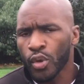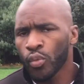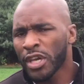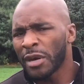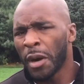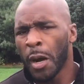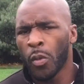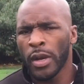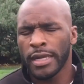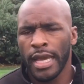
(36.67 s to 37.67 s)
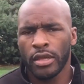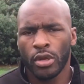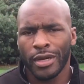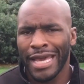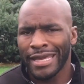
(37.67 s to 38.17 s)
we come home one day, you
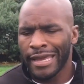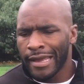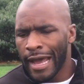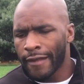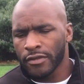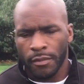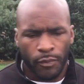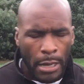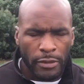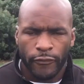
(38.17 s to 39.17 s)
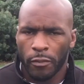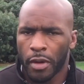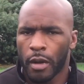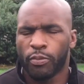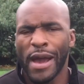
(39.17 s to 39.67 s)
know, late after probably
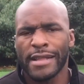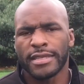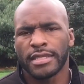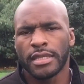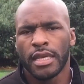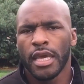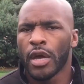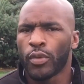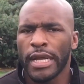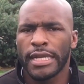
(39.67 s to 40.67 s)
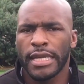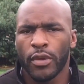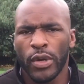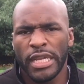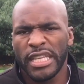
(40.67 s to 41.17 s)
football practice, and, and we're in the,
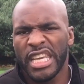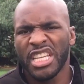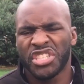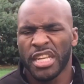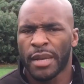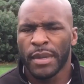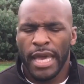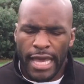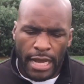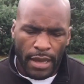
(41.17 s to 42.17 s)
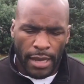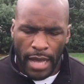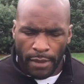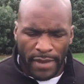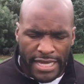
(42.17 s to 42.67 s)
we're in the kitchen, and I'm and I'm, I'm,
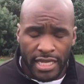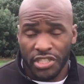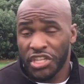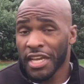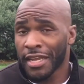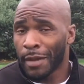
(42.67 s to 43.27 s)
I'm making the chicken.